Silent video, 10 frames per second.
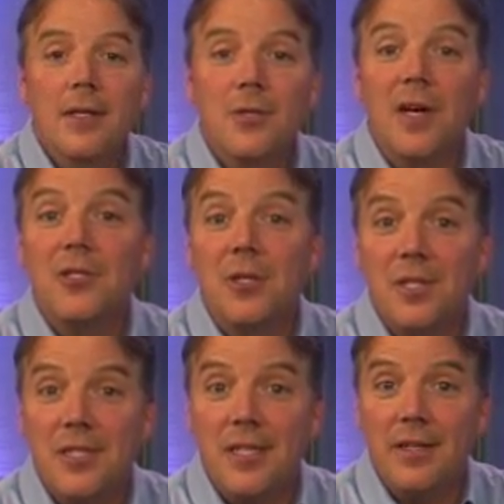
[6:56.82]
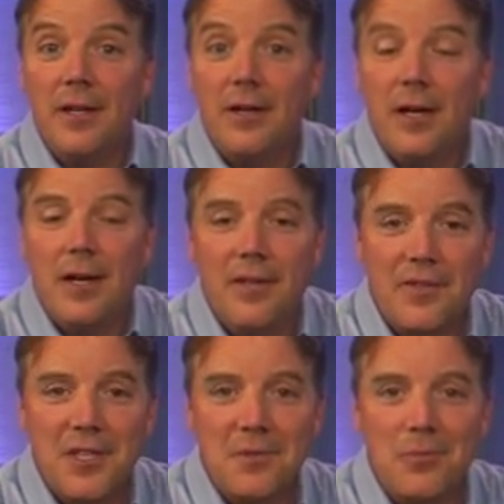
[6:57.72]
so as you can see there, uh,
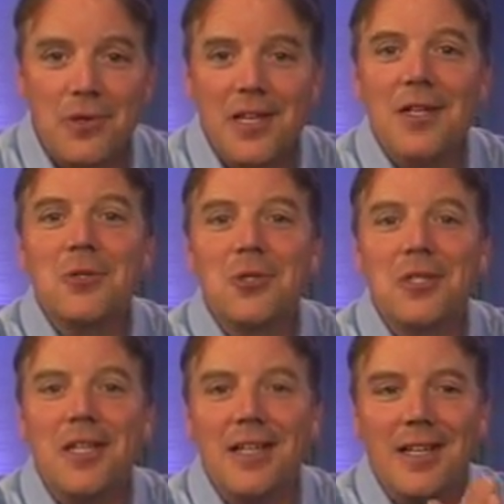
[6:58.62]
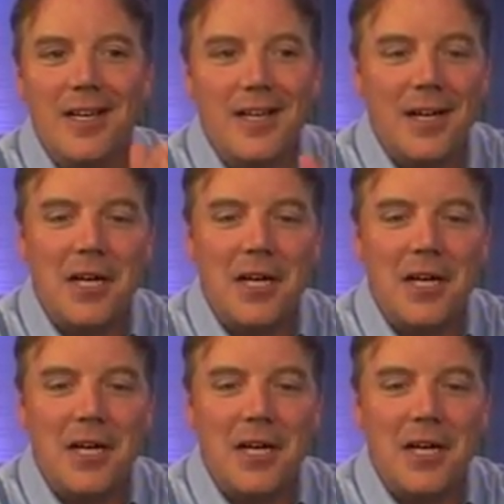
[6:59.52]
they've got some pretty interesting uh,